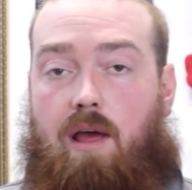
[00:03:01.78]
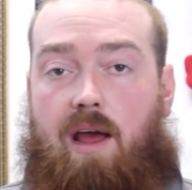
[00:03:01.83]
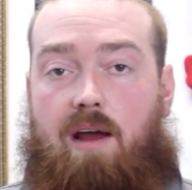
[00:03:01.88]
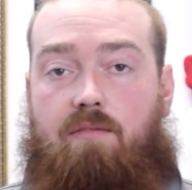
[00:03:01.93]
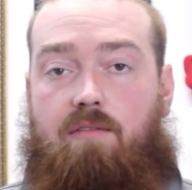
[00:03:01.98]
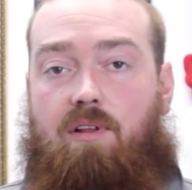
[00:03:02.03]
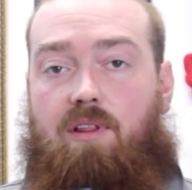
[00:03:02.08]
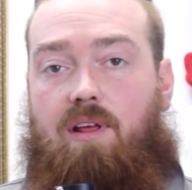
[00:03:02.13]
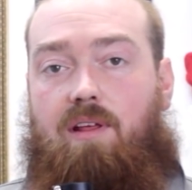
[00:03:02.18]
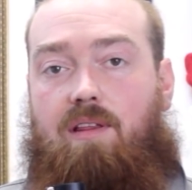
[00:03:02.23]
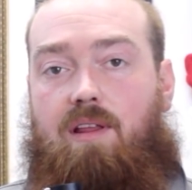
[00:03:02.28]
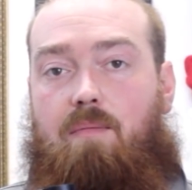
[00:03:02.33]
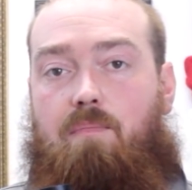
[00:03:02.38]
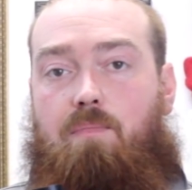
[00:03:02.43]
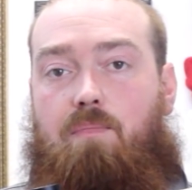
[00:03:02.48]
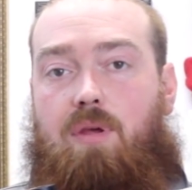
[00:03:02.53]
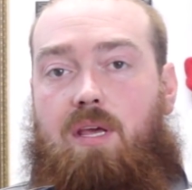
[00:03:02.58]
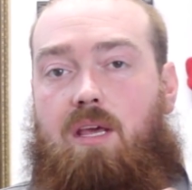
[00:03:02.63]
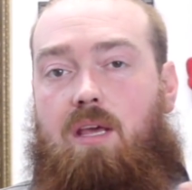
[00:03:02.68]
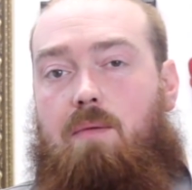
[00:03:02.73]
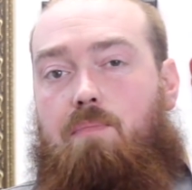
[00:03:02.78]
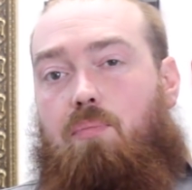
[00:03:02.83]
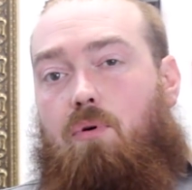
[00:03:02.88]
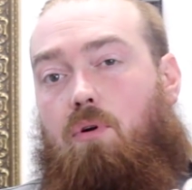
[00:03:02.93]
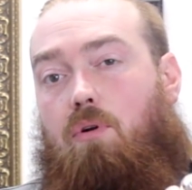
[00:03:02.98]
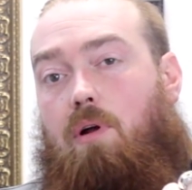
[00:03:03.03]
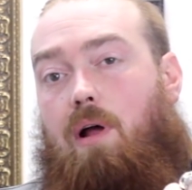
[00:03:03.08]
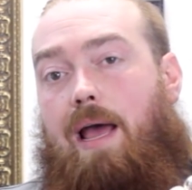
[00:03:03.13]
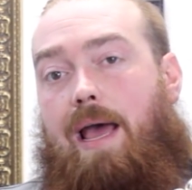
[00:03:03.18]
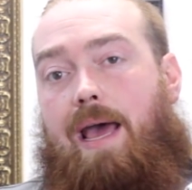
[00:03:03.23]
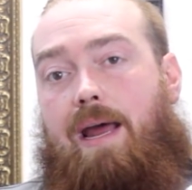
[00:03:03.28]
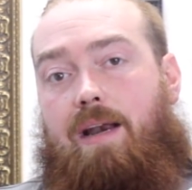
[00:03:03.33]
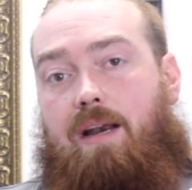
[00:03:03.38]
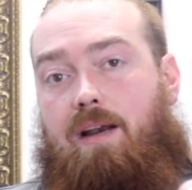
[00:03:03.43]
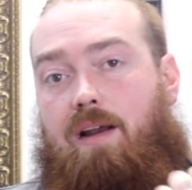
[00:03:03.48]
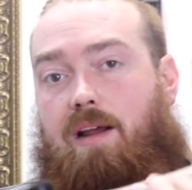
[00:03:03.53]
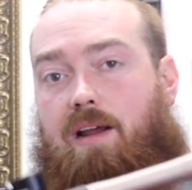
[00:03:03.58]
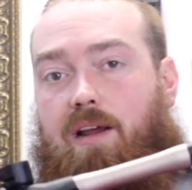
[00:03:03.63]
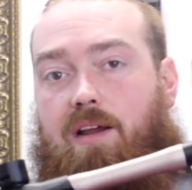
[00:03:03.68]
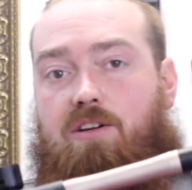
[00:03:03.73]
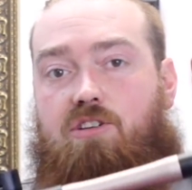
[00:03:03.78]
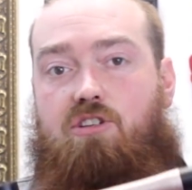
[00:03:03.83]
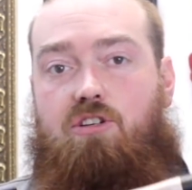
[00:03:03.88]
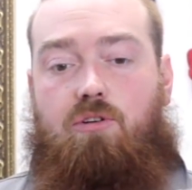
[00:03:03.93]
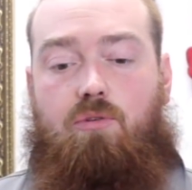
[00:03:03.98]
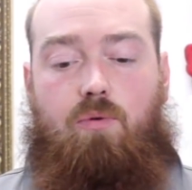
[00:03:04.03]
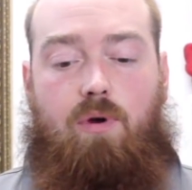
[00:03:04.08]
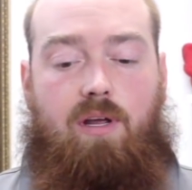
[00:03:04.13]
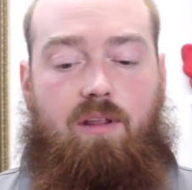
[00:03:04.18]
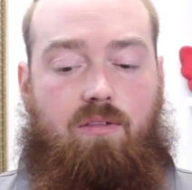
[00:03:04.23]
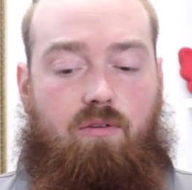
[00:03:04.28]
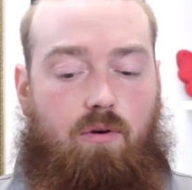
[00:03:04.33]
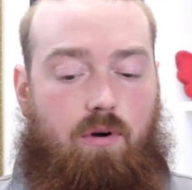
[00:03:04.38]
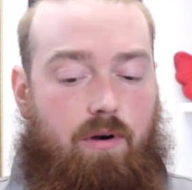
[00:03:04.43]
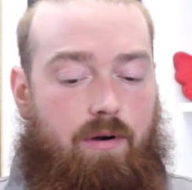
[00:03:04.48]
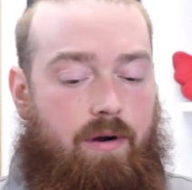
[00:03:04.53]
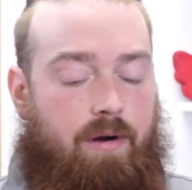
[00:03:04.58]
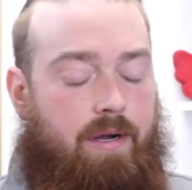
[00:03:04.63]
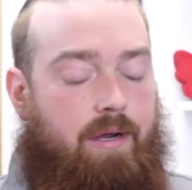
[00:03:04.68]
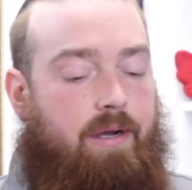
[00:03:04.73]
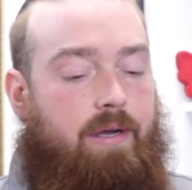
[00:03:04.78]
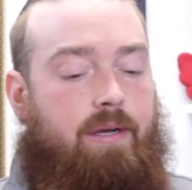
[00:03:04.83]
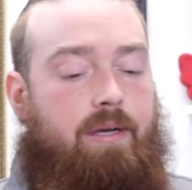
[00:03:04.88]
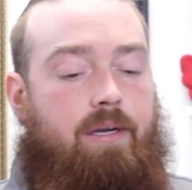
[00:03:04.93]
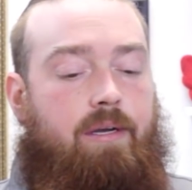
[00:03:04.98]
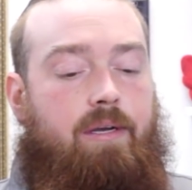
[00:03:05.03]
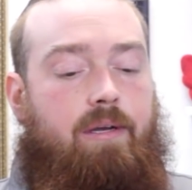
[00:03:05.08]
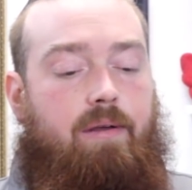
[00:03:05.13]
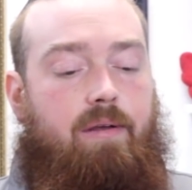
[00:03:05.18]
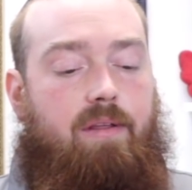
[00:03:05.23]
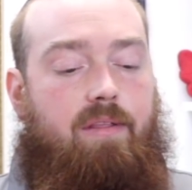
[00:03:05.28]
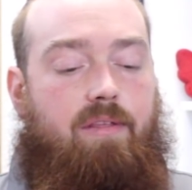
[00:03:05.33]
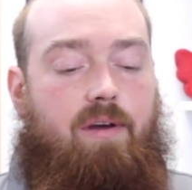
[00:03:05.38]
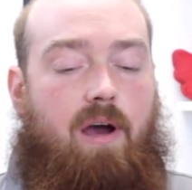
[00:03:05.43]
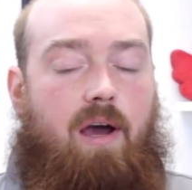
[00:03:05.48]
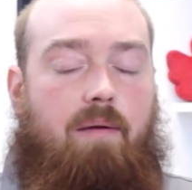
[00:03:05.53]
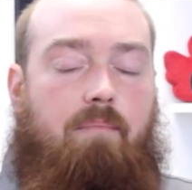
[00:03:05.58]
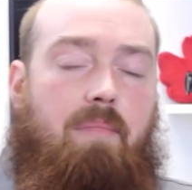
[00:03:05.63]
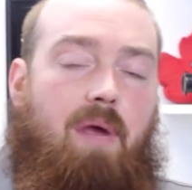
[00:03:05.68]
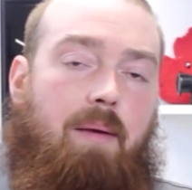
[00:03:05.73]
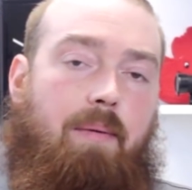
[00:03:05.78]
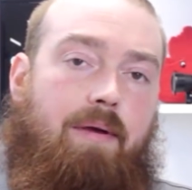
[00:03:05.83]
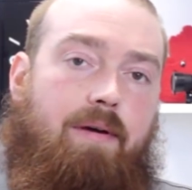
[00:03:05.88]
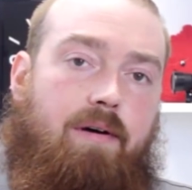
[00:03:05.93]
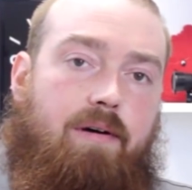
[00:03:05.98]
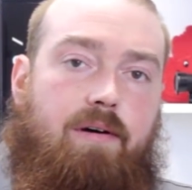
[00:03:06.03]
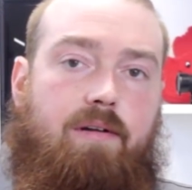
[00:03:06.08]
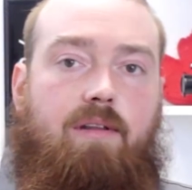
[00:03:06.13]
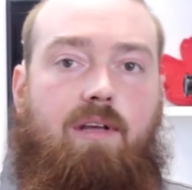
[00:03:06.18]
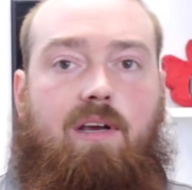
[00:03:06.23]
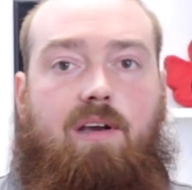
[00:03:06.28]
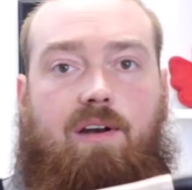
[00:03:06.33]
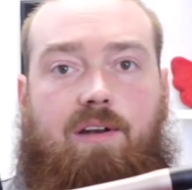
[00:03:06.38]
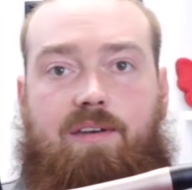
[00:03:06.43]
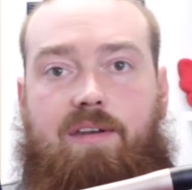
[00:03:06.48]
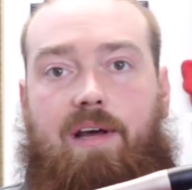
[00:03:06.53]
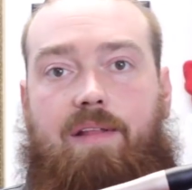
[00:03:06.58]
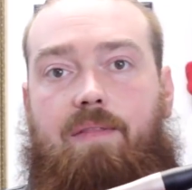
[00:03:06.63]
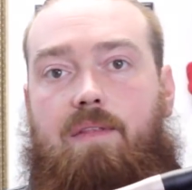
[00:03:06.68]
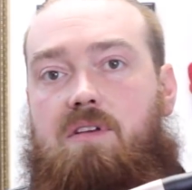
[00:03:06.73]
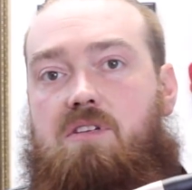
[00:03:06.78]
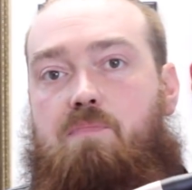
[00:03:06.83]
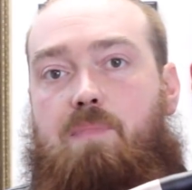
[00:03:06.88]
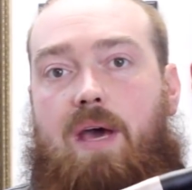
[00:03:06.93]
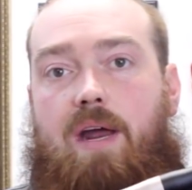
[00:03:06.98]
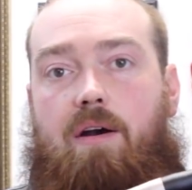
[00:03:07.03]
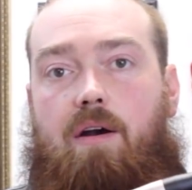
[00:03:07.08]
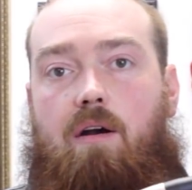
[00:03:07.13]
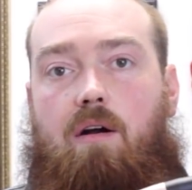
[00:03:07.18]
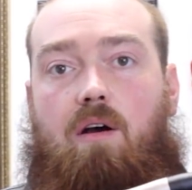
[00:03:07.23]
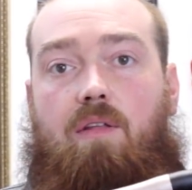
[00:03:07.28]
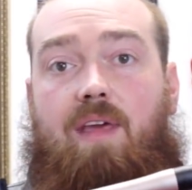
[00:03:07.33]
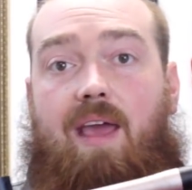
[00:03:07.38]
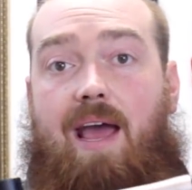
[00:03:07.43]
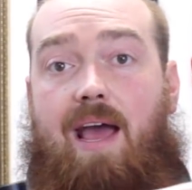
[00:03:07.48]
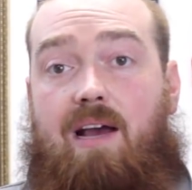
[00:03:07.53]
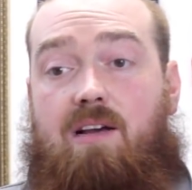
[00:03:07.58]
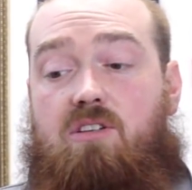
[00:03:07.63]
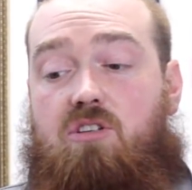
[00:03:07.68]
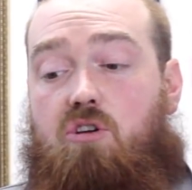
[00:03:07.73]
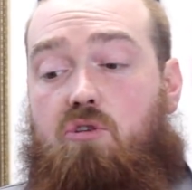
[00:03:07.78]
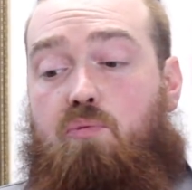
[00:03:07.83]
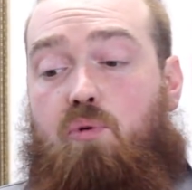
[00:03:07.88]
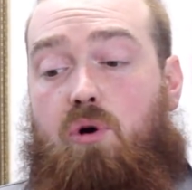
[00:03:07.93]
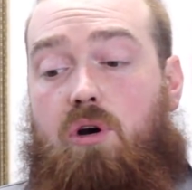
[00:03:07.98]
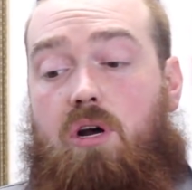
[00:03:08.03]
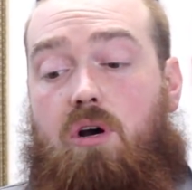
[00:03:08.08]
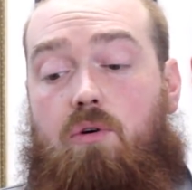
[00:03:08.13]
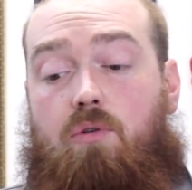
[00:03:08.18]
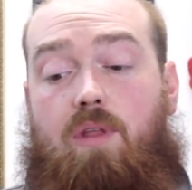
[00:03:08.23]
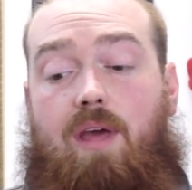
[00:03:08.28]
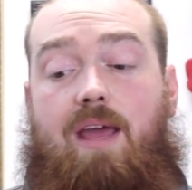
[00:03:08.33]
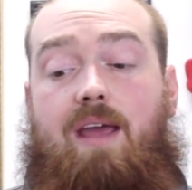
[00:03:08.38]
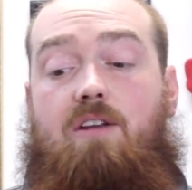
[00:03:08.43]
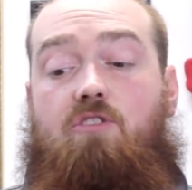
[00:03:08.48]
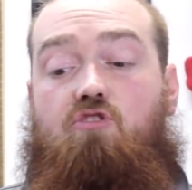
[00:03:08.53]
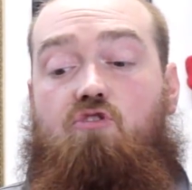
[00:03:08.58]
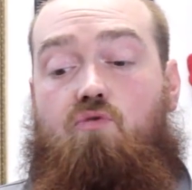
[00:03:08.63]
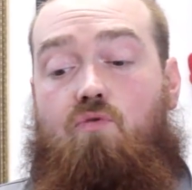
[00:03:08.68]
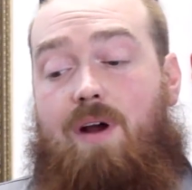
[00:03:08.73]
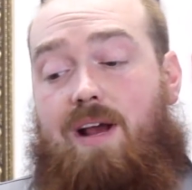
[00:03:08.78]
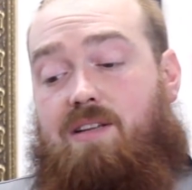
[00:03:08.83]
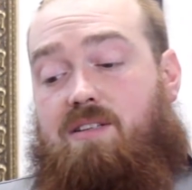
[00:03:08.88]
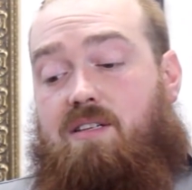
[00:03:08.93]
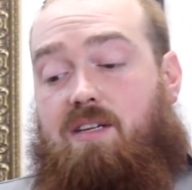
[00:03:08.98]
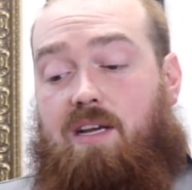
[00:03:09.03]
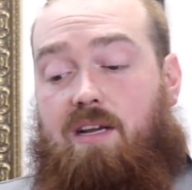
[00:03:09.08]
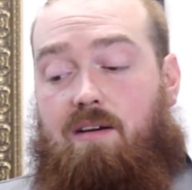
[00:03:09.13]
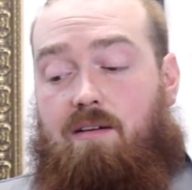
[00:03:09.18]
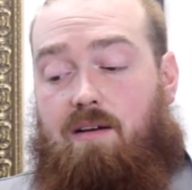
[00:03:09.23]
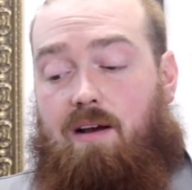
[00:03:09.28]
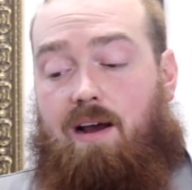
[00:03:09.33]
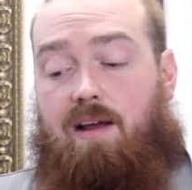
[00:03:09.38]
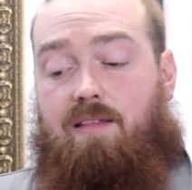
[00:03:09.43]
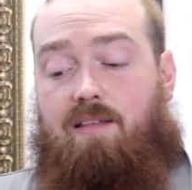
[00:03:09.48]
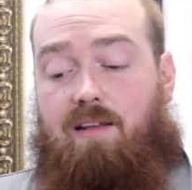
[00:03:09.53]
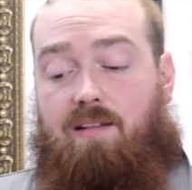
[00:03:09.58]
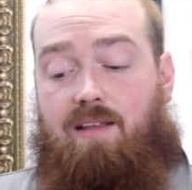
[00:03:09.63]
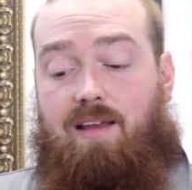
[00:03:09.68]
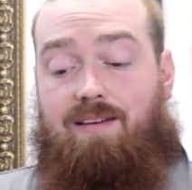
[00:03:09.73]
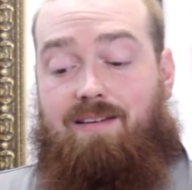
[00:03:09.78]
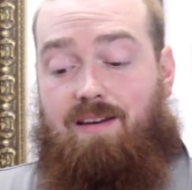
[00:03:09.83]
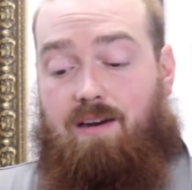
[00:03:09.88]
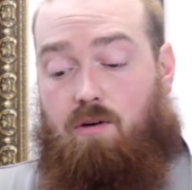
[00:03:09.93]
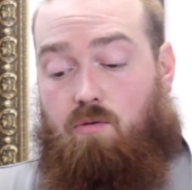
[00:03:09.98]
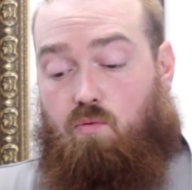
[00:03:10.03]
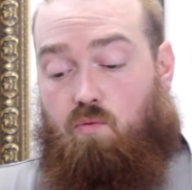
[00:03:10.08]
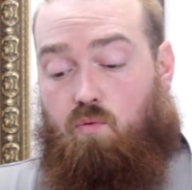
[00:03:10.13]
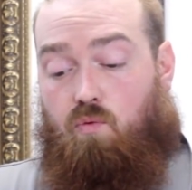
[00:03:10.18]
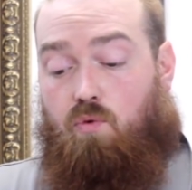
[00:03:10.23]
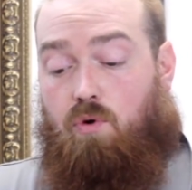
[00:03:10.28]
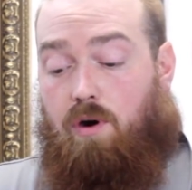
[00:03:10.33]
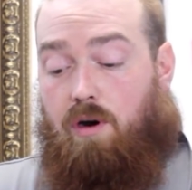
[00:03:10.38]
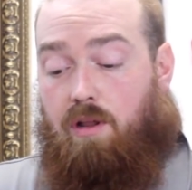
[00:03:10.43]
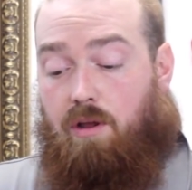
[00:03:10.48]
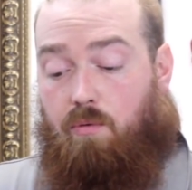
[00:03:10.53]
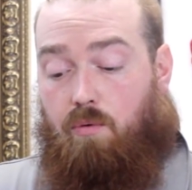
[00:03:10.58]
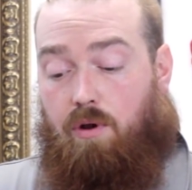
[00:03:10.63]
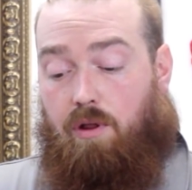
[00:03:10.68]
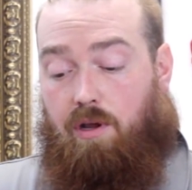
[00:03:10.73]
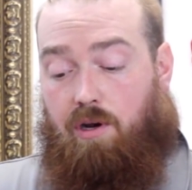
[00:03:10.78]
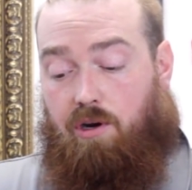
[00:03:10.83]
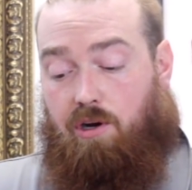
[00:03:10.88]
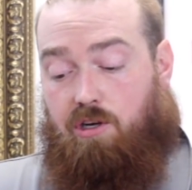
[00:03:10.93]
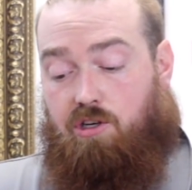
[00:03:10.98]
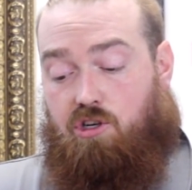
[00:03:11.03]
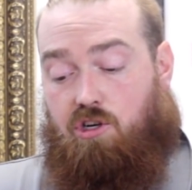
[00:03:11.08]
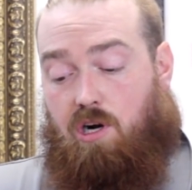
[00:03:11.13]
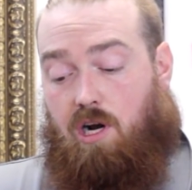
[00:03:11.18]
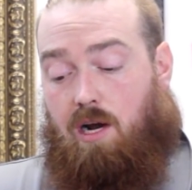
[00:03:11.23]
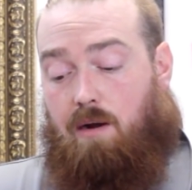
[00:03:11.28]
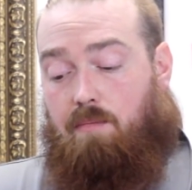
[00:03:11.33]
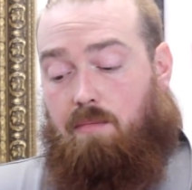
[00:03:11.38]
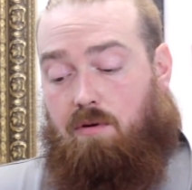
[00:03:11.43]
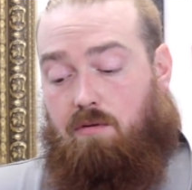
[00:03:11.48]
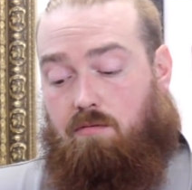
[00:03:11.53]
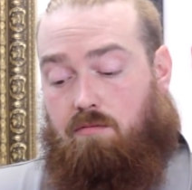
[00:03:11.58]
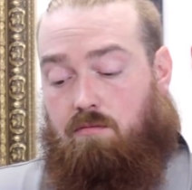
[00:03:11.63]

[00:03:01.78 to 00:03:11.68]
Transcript: everything that people had an issue with or thought maybe, they could have done this better, on the Axe 2.0, they addressed it. I think they did a really, really good job.